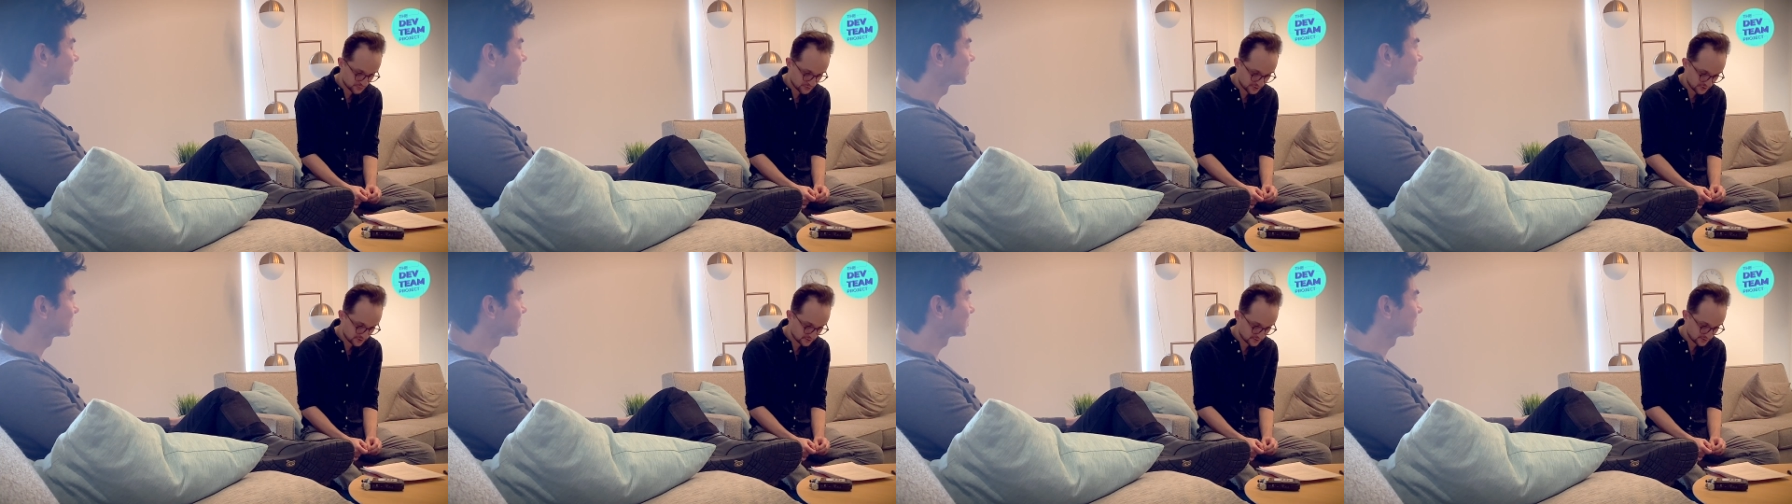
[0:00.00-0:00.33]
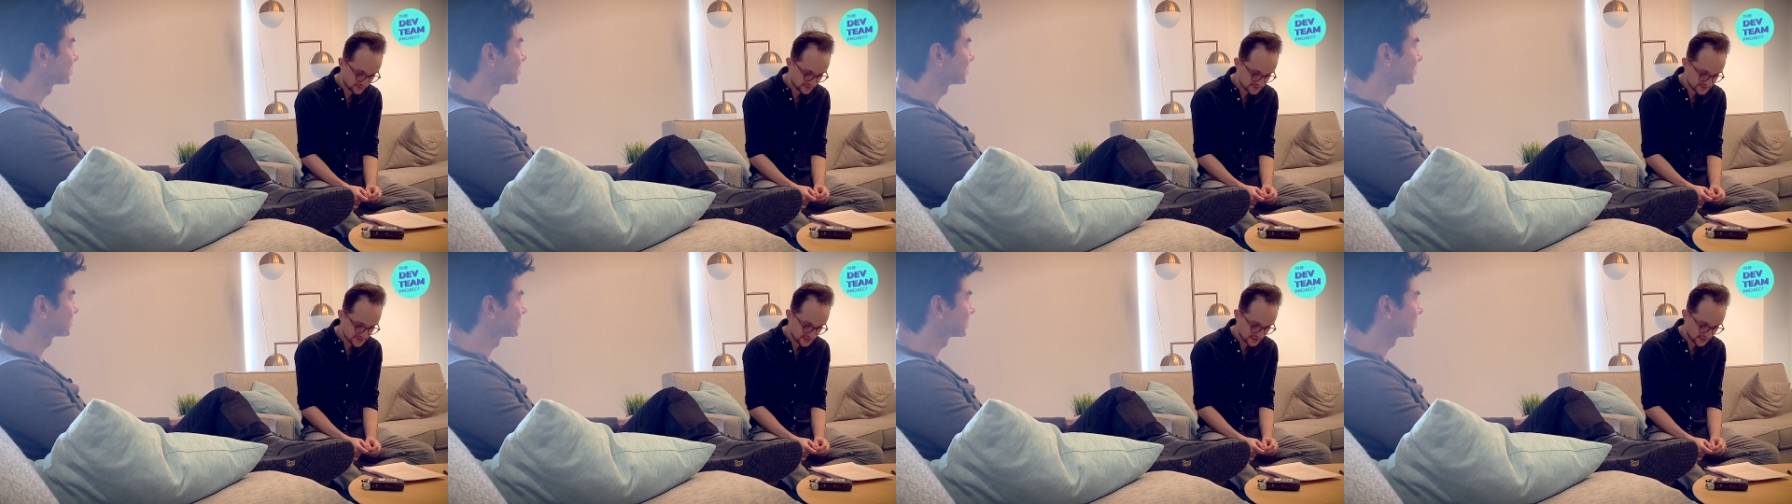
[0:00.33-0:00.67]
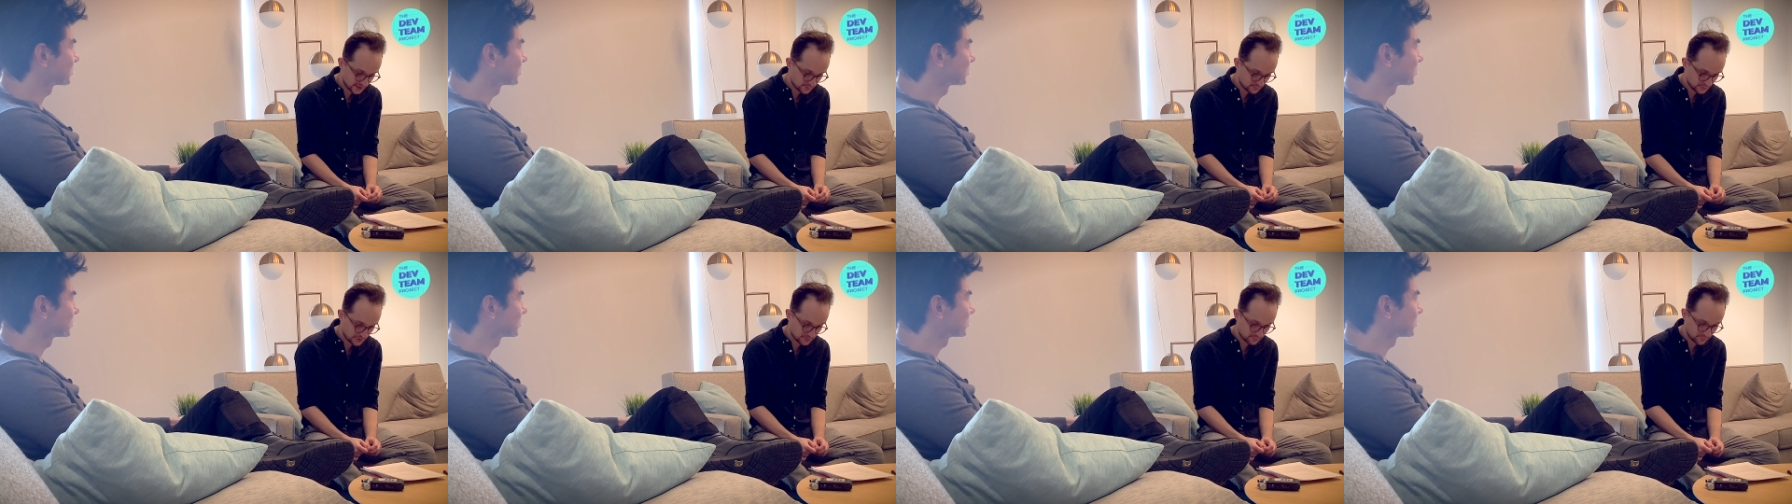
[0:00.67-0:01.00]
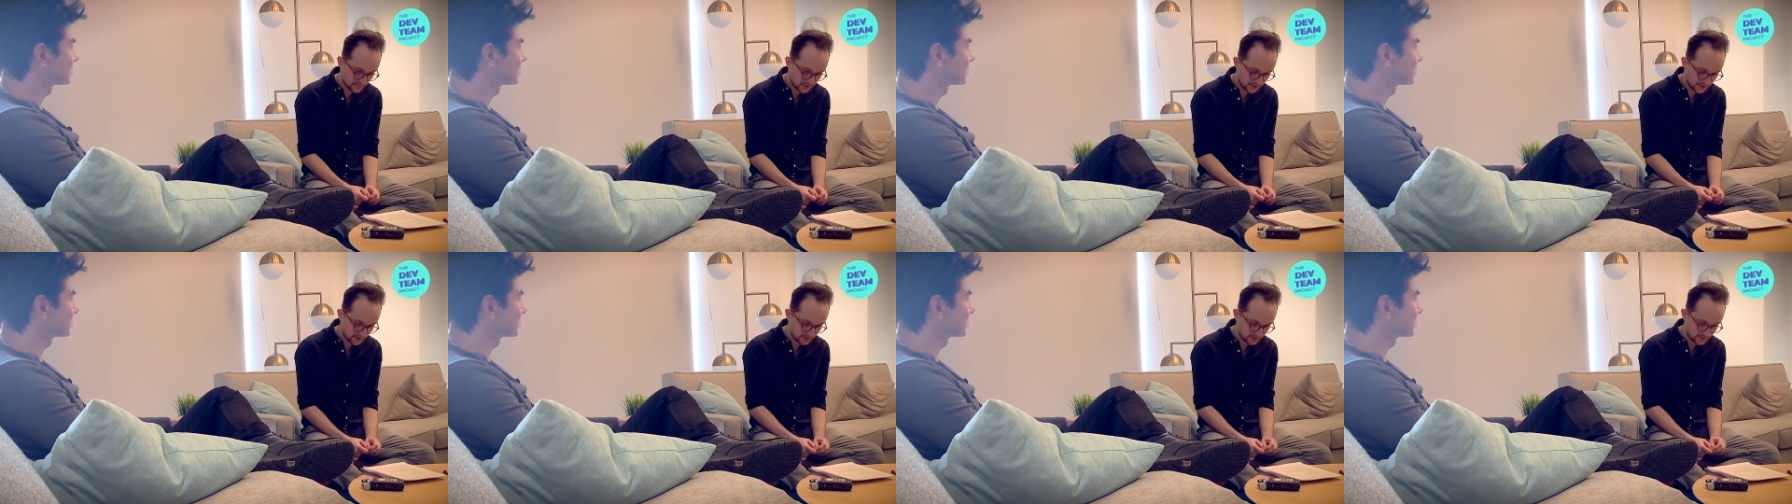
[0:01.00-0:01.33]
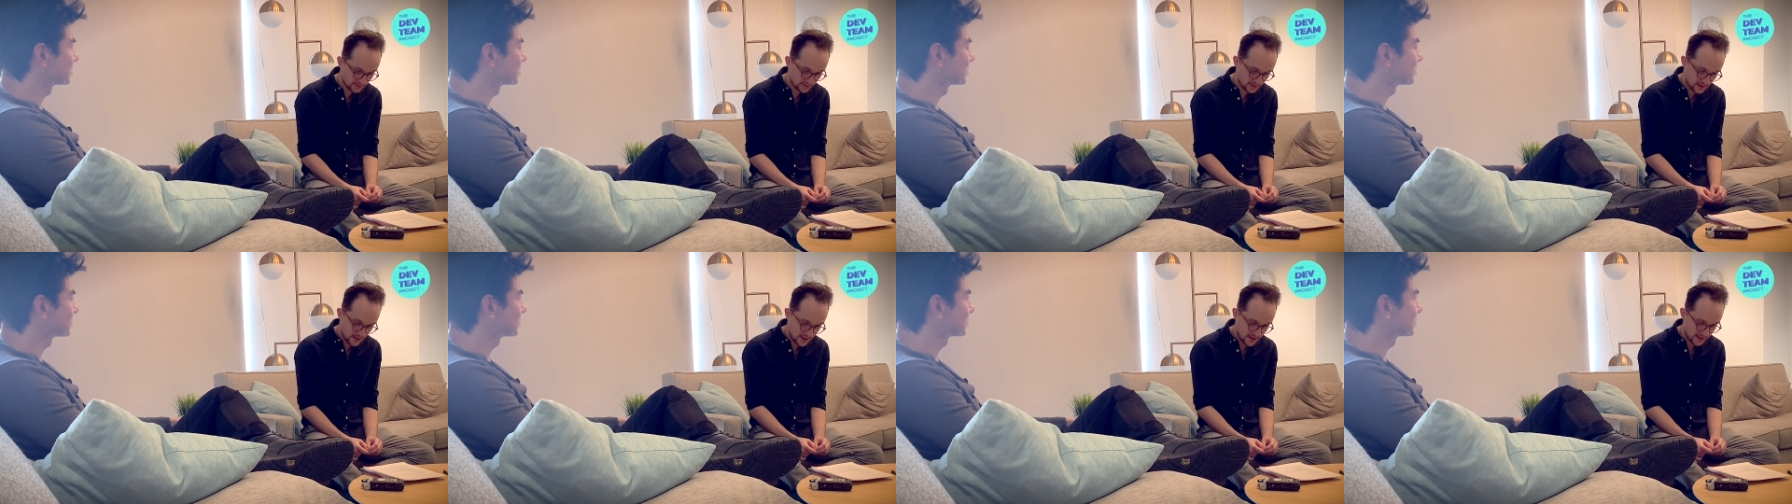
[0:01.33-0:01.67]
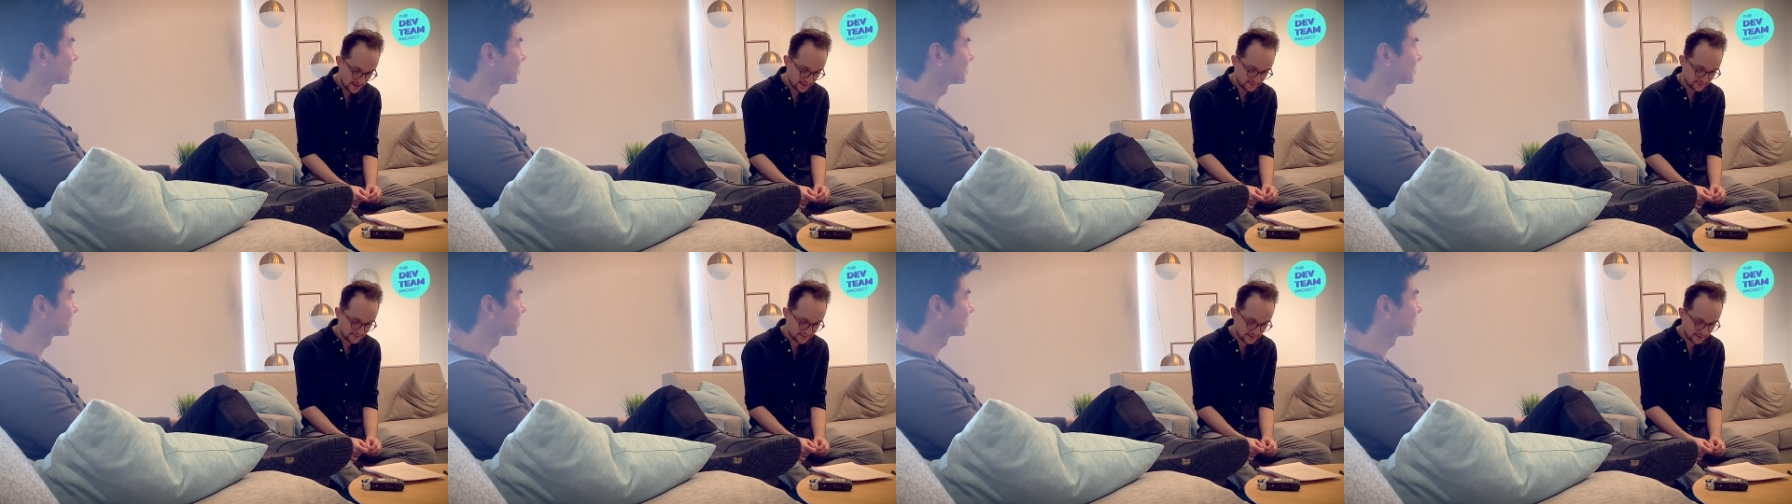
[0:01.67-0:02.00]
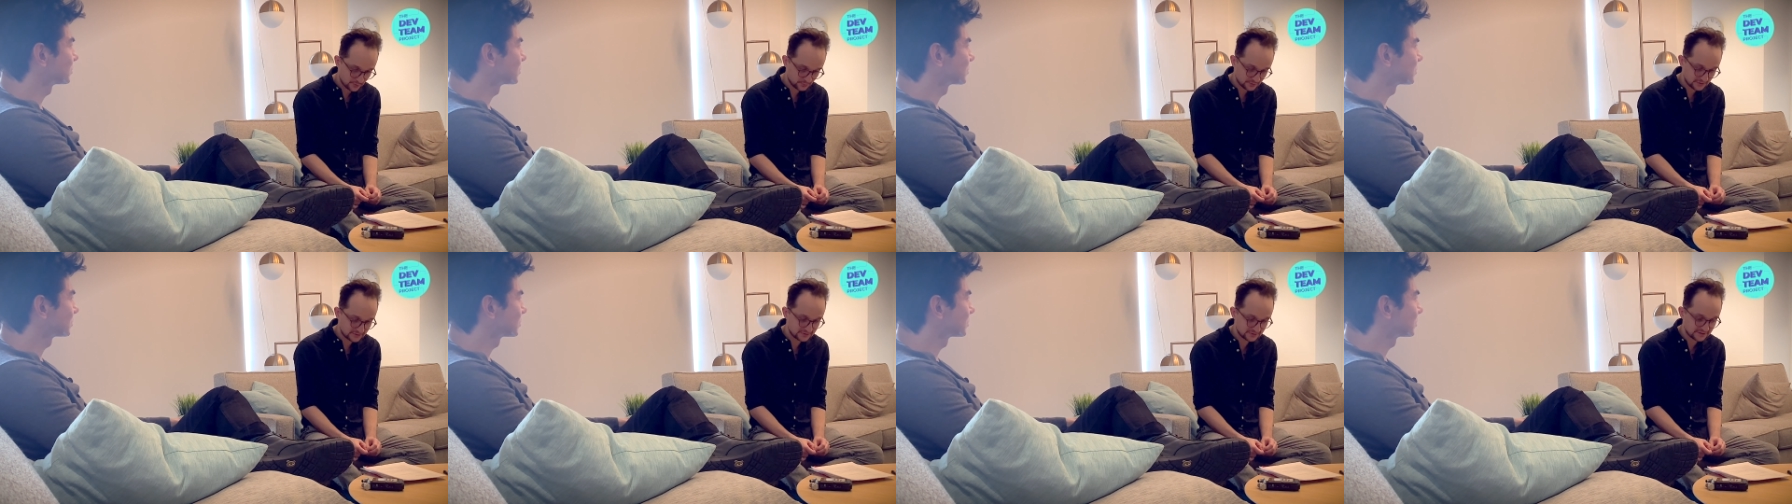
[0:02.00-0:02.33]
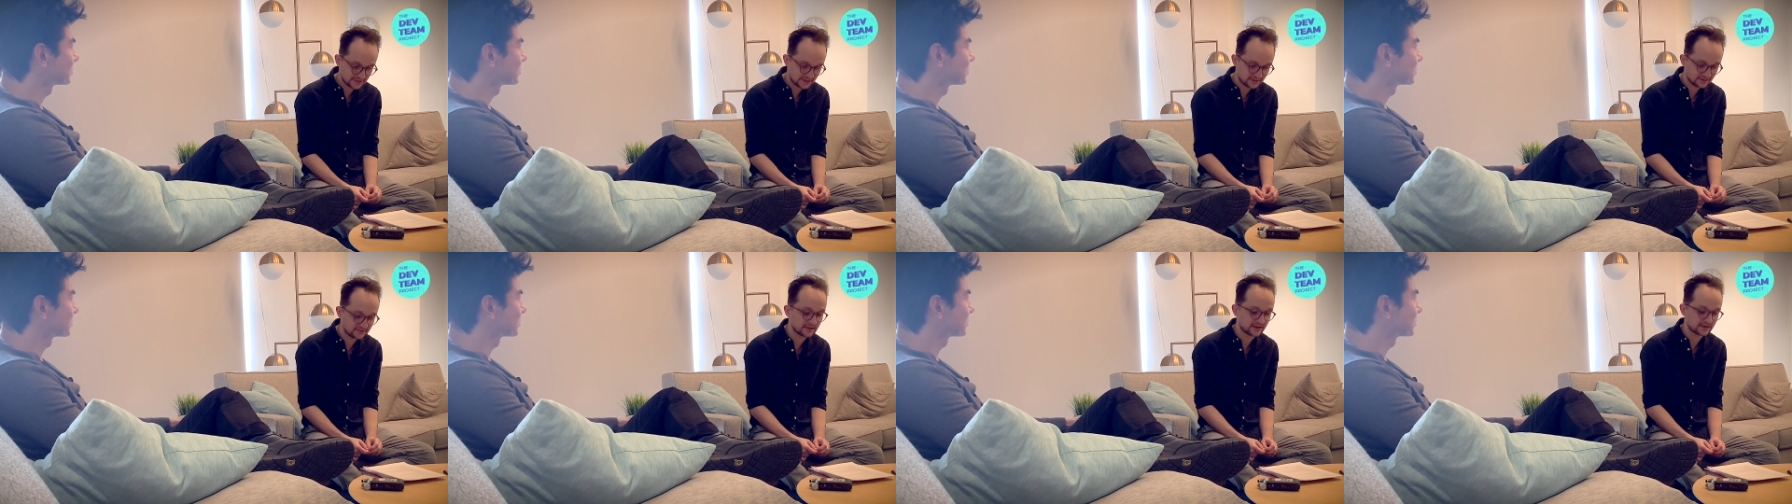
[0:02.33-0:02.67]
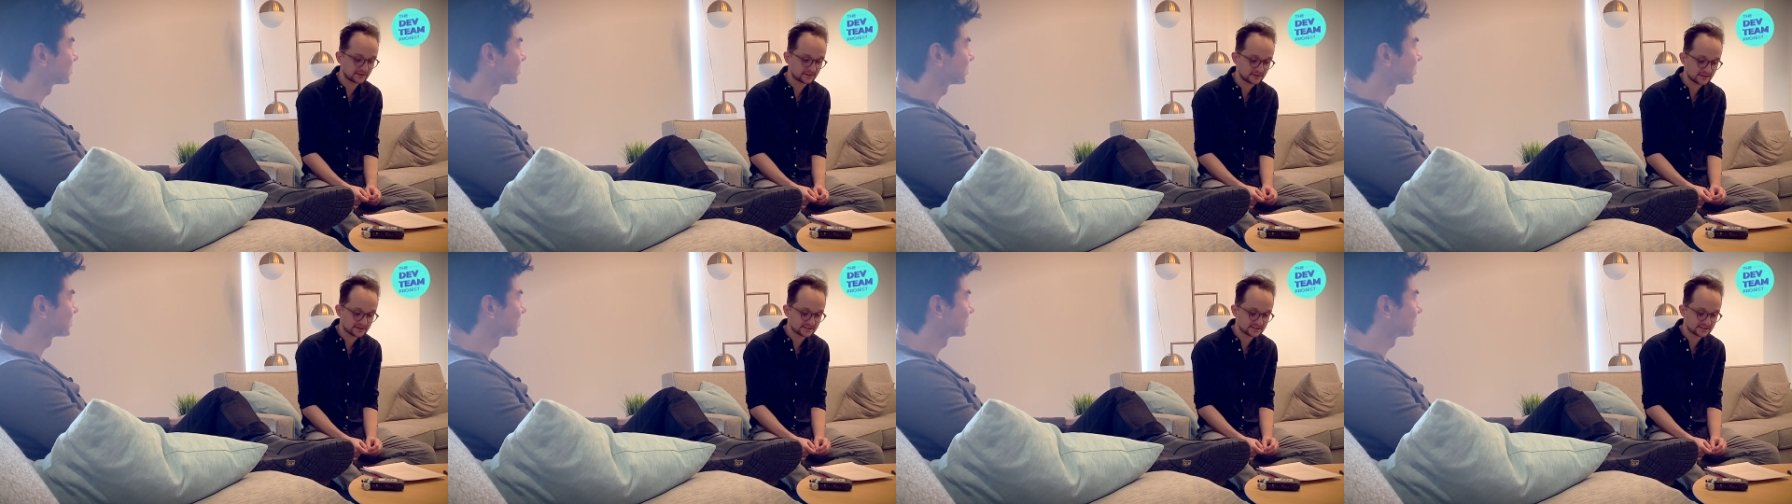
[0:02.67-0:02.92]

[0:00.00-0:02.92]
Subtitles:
progress had been made, and now the deadline